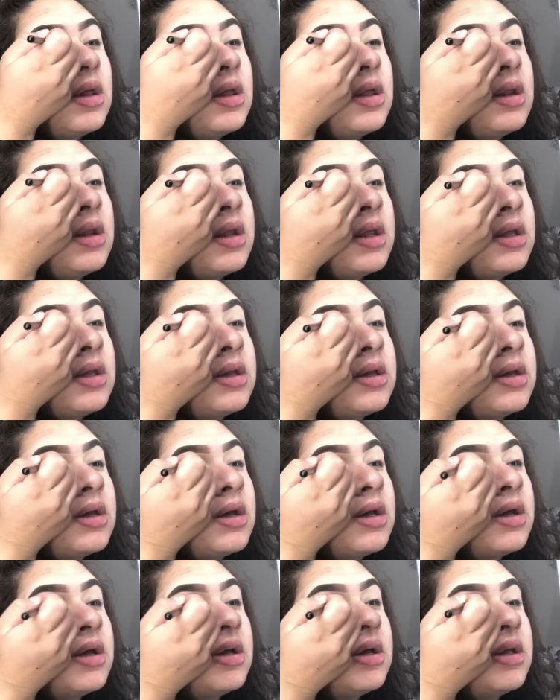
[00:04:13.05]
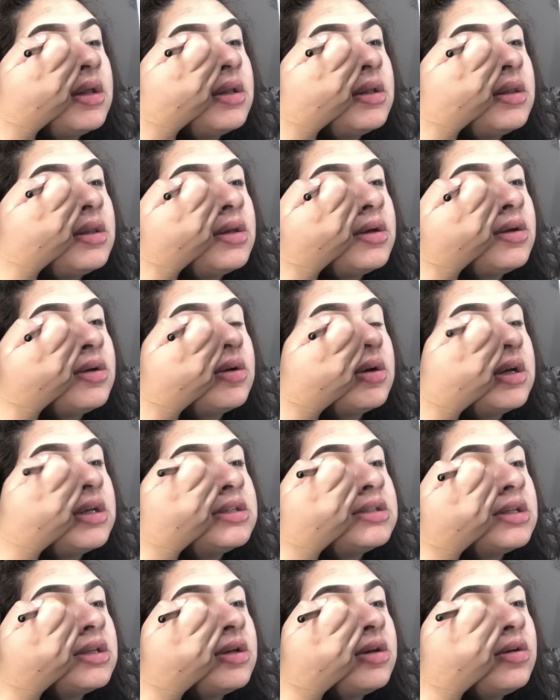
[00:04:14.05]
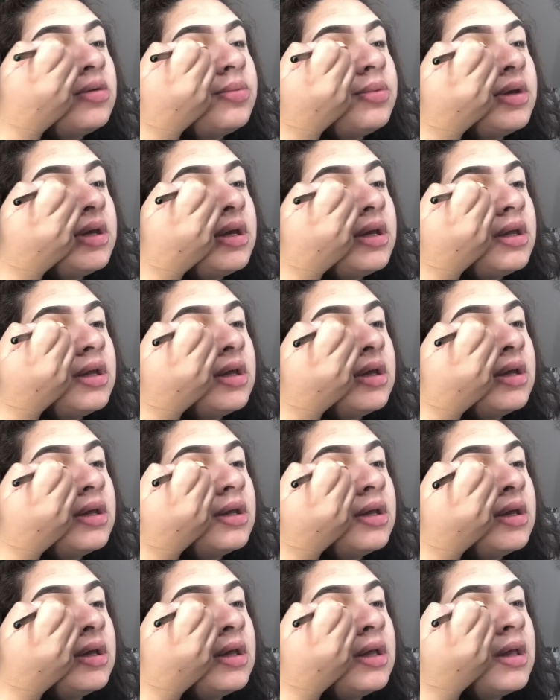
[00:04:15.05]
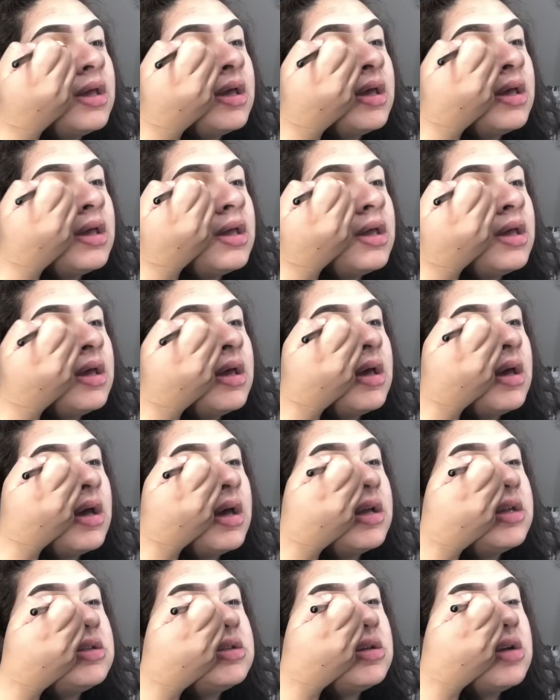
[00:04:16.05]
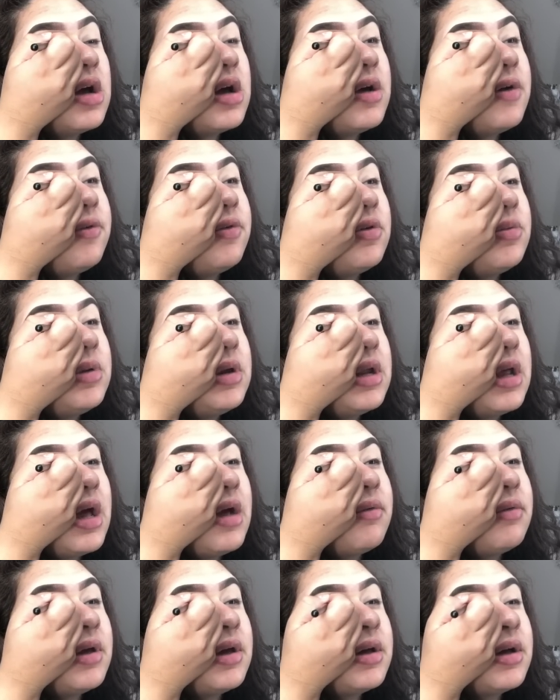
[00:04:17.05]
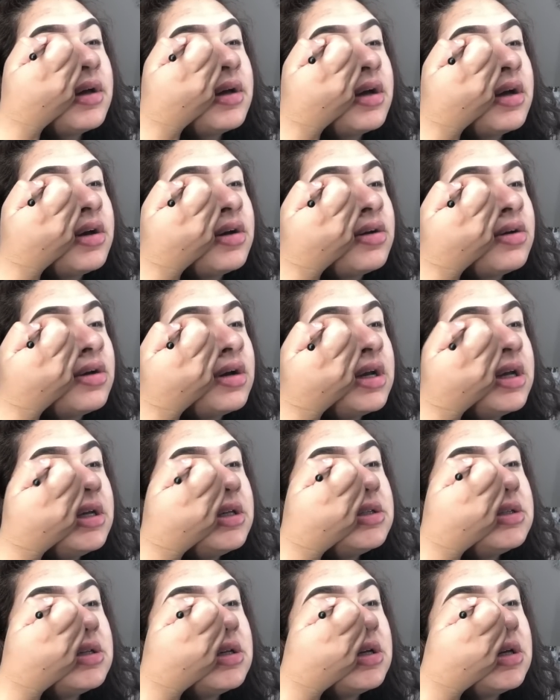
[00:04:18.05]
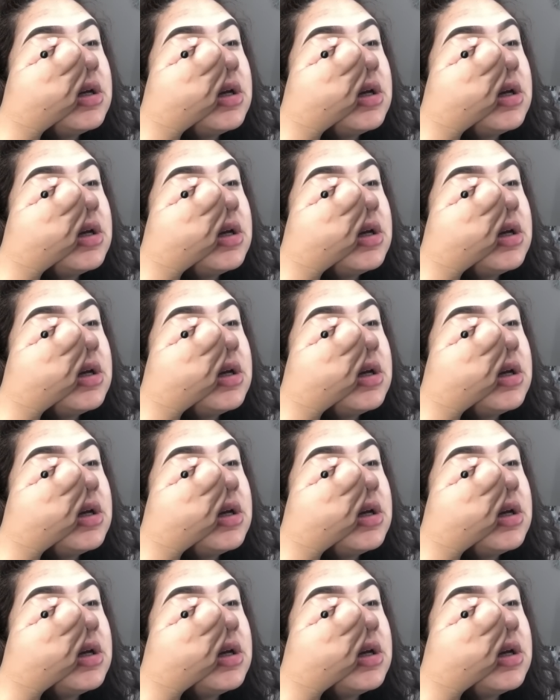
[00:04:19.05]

and I cut the crease a little bit. It's not for me to have like a cut crease,